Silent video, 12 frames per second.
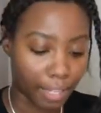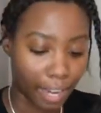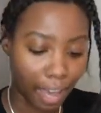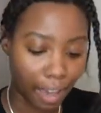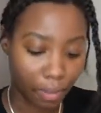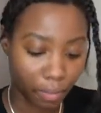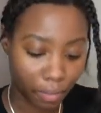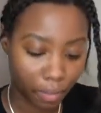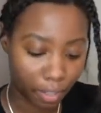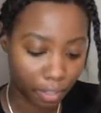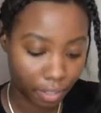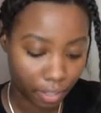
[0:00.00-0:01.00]
Now,
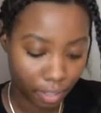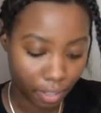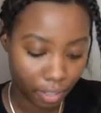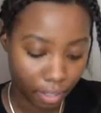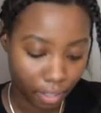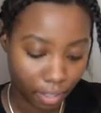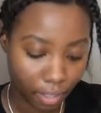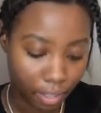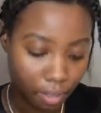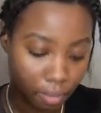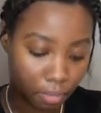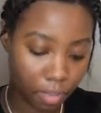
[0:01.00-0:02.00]

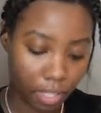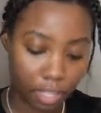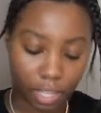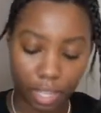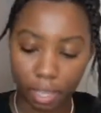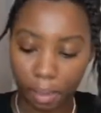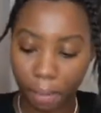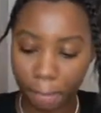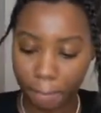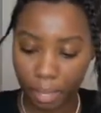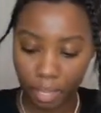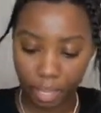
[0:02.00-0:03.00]
I'm gonna take
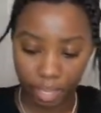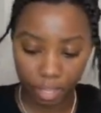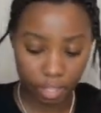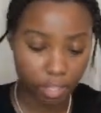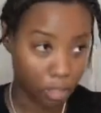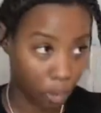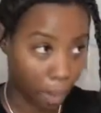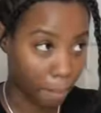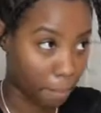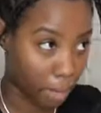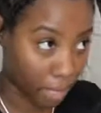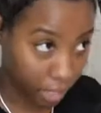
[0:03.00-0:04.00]
so I
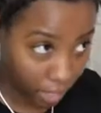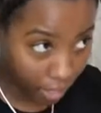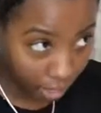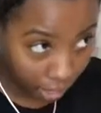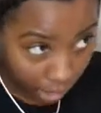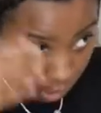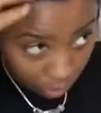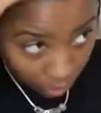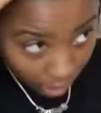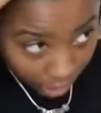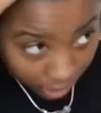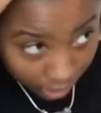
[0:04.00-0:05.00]
braided it so
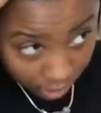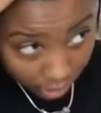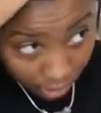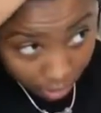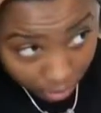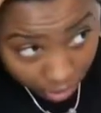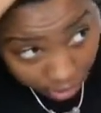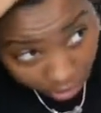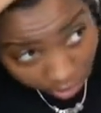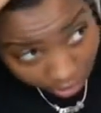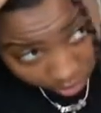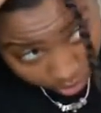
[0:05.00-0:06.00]
that I can hook them
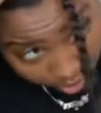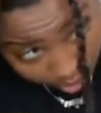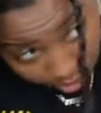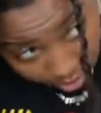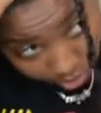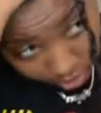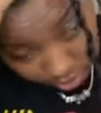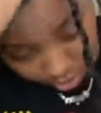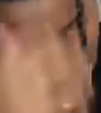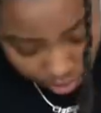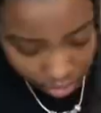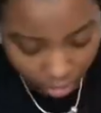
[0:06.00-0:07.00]
here
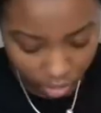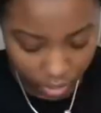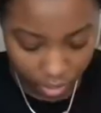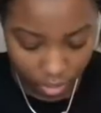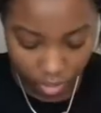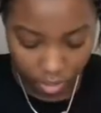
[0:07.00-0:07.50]
and here.